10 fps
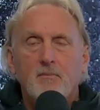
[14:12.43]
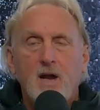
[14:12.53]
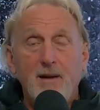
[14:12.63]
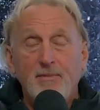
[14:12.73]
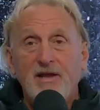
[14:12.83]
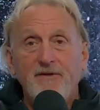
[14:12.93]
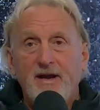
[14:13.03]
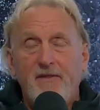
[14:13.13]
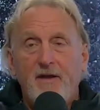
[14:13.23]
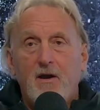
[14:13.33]
Paradise I'm living
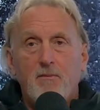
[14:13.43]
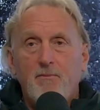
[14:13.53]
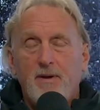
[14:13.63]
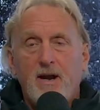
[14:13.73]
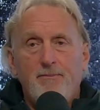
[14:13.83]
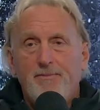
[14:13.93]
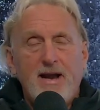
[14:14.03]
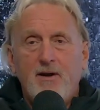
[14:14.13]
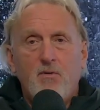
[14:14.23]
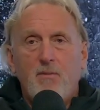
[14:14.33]
in there, but, the but I
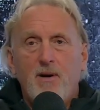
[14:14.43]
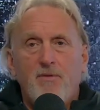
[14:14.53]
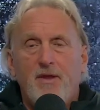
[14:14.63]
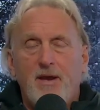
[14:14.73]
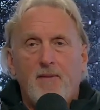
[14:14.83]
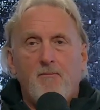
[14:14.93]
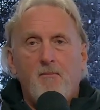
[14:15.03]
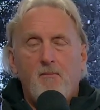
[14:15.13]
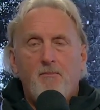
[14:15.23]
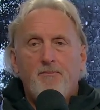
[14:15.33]
don't remember the uh, name
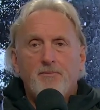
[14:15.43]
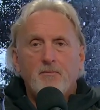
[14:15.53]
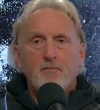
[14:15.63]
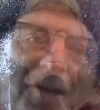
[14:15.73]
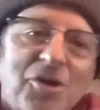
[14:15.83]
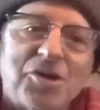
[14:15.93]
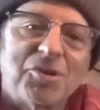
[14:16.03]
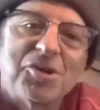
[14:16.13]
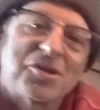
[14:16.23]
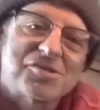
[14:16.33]
yeah, no,
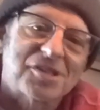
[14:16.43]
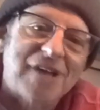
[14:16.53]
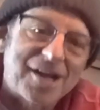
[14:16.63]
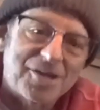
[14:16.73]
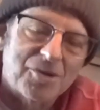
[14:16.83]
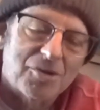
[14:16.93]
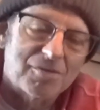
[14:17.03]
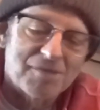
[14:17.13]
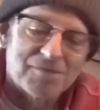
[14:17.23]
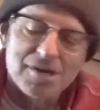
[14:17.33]
you well, you there's a lot you
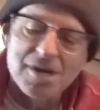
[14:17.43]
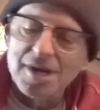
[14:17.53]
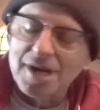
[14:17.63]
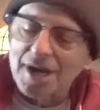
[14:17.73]
don't remember.